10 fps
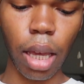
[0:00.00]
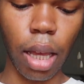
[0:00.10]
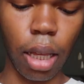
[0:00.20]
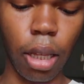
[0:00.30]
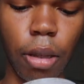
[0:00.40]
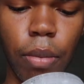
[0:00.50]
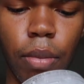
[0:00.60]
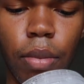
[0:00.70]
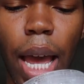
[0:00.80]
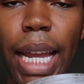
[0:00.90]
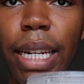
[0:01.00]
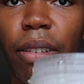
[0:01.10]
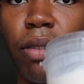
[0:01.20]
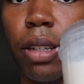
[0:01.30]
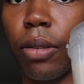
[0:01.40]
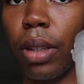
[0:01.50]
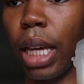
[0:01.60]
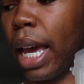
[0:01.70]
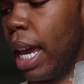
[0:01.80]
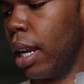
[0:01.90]
I definitely don't think
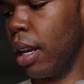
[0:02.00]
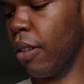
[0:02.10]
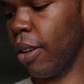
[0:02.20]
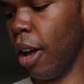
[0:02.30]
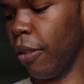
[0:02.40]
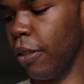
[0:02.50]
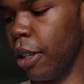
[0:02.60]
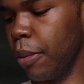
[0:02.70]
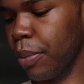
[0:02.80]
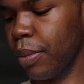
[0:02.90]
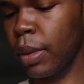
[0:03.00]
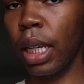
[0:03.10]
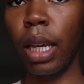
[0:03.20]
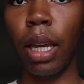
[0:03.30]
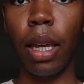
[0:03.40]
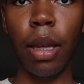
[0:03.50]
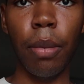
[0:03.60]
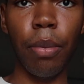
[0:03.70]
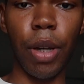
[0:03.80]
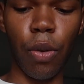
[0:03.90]
I added enough coffee,
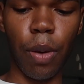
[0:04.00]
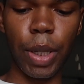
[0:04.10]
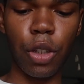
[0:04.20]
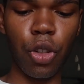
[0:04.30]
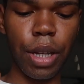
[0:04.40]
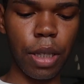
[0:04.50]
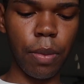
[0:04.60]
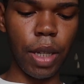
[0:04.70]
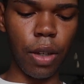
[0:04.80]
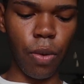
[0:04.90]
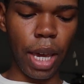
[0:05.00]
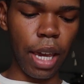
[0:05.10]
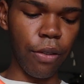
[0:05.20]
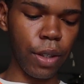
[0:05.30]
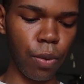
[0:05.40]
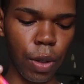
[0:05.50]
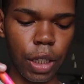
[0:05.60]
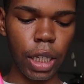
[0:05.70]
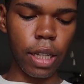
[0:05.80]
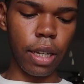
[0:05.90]
but we're about to try some anyway. If it's
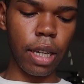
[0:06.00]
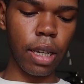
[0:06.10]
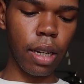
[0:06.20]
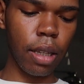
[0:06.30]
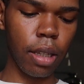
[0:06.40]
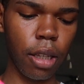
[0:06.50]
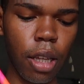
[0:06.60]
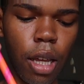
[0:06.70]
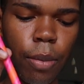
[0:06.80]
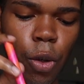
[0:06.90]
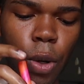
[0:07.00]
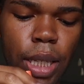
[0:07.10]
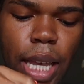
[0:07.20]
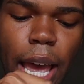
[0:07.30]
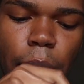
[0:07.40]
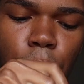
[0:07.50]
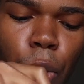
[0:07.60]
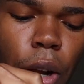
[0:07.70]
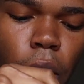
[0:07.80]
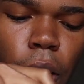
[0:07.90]
really good, I'm going to add
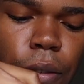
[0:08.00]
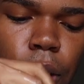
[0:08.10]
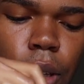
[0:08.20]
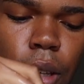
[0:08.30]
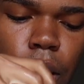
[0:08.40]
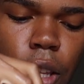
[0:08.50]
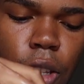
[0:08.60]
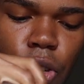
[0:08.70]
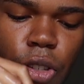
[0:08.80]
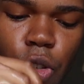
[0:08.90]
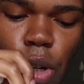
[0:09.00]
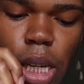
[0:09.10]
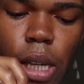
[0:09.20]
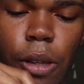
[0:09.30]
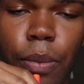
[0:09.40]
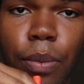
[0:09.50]
more coffee and then just drink it.